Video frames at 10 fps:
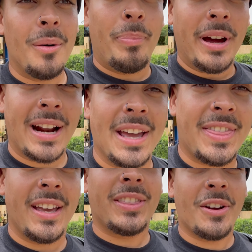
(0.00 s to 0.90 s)
but I
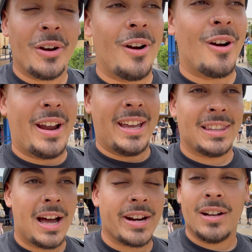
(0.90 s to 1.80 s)
think there are a
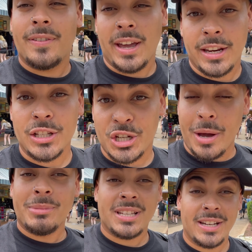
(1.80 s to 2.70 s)
lot of hidden
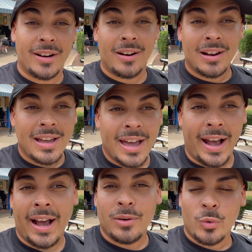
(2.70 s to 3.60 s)
gems here
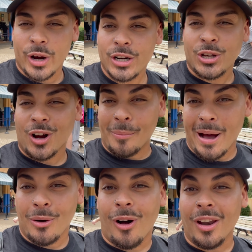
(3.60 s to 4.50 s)
and we're going to talk
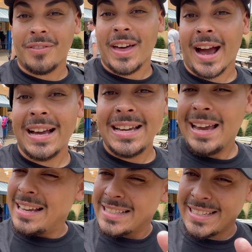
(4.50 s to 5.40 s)
about all of that
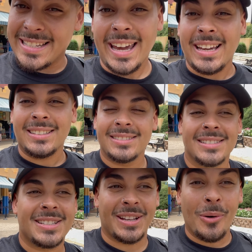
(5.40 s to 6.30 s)
today.
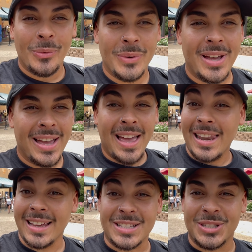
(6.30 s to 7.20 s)
So
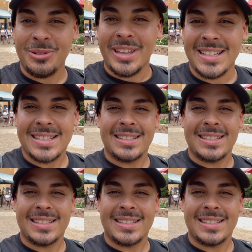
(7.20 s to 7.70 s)
let's do this.